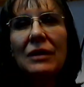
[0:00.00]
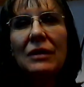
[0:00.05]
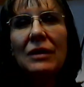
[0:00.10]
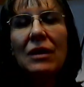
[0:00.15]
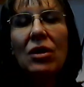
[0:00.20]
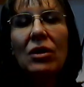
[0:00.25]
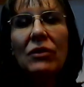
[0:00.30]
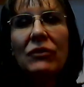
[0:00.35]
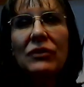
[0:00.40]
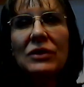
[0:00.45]

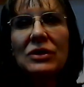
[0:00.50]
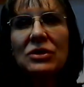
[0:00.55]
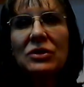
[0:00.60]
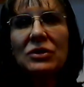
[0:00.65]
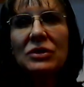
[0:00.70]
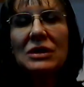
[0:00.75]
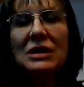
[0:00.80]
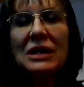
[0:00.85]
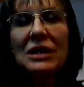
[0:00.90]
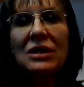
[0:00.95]

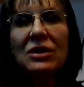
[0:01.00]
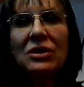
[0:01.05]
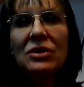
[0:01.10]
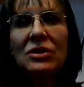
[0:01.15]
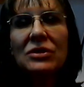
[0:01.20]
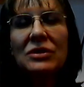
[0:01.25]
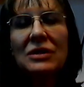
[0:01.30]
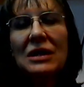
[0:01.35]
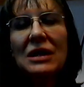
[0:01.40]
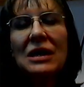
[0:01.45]
artificial
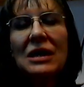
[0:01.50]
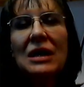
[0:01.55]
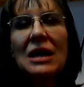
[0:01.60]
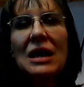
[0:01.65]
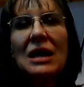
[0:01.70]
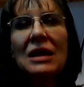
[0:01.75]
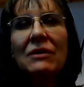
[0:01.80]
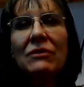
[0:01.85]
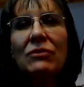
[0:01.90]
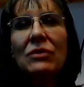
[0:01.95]
tears that can
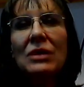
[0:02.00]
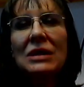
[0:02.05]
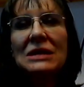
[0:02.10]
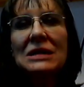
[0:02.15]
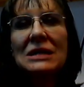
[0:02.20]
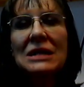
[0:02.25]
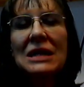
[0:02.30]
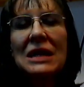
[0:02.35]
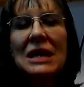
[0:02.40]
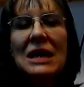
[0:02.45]
kind of
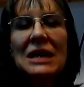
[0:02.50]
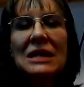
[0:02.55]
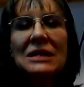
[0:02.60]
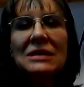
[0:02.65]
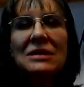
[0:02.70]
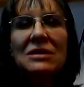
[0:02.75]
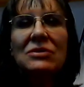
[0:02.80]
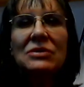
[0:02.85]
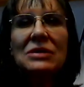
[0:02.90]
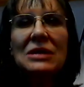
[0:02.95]
rinse the
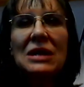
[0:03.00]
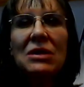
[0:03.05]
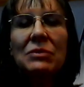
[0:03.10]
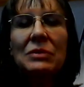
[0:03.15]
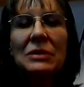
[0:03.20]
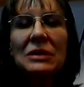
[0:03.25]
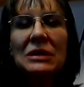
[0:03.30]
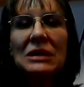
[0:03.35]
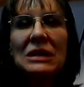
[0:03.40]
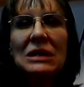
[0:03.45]
eyes. Those
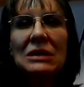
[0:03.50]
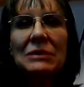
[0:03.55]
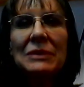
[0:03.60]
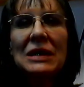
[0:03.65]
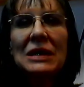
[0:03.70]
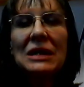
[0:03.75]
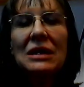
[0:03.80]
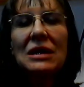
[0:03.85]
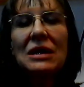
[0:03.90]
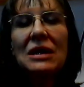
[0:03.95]
help a little
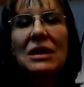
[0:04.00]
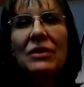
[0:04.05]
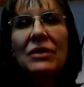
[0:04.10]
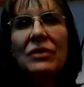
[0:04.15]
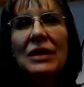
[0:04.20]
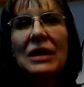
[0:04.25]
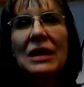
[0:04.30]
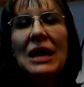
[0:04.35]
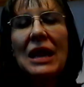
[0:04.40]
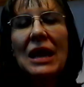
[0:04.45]
bit.
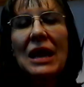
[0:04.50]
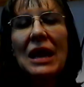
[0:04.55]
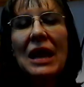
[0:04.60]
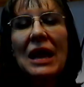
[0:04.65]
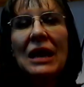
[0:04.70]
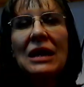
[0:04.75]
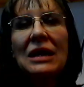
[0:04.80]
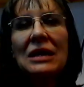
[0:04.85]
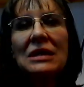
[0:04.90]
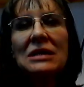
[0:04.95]
The
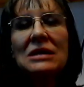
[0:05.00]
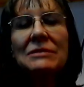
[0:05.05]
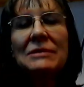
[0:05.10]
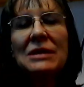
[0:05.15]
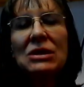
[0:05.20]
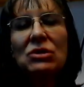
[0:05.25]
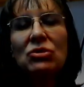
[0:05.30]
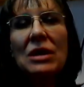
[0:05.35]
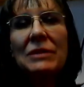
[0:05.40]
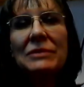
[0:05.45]

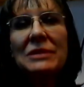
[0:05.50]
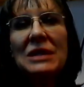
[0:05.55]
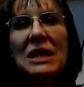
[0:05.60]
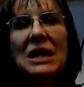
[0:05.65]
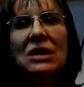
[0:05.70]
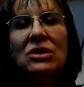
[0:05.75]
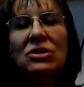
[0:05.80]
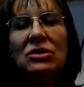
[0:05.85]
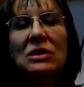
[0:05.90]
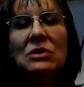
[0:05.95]
antihistamine drops
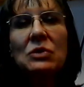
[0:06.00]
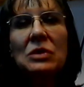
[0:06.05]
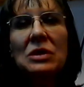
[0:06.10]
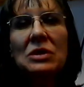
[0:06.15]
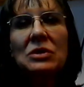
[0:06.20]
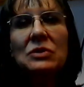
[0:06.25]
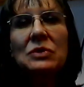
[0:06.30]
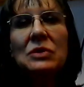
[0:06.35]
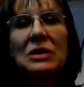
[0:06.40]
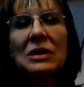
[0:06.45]
actually
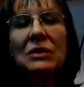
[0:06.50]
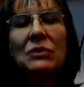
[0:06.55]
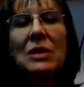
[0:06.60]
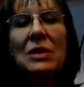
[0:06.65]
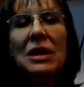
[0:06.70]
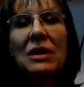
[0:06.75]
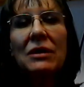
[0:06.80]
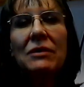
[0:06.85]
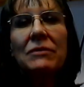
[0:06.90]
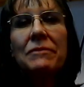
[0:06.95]
worked really
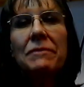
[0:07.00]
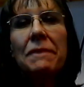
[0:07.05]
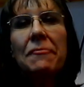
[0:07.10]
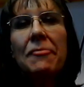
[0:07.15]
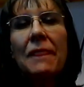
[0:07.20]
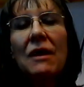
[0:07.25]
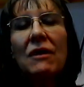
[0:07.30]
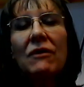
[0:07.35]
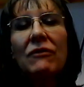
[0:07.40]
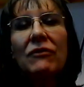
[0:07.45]
well.
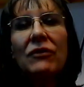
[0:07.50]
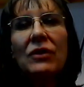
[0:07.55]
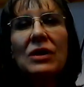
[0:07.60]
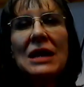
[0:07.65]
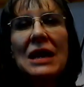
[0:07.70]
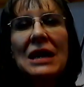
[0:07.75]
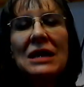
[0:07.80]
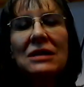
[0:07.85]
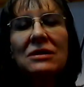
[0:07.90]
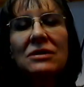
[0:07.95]
For
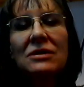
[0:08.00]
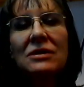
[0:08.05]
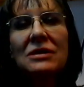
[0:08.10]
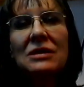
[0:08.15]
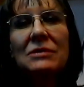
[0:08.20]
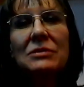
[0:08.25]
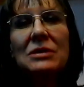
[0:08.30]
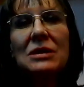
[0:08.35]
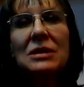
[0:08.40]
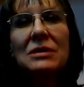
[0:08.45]
nasal
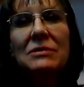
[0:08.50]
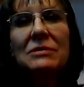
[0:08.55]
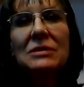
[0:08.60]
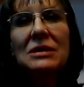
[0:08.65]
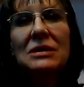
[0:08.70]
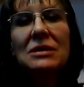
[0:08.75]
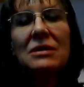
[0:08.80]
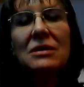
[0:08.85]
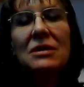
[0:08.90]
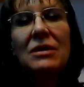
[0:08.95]

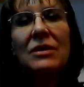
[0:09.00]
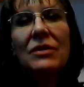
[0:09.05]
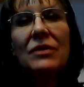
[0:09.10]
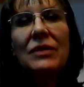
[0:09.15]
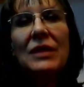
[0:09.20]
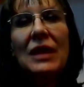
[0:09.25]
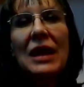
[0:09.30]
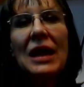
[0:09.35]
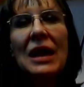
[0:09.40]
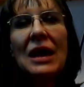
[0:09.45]
symptoms,
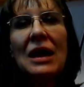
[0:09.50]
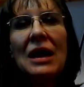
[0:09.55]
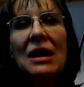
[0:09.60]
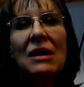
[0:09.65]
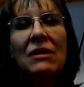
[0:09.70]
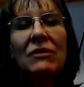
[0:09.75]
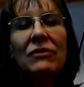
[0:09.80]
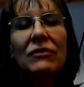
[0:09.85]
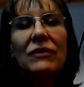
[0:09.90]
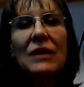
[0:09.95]
they
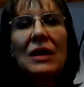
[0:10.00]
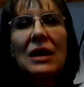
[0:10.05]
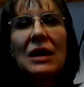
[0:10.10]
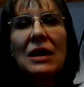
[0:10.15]
have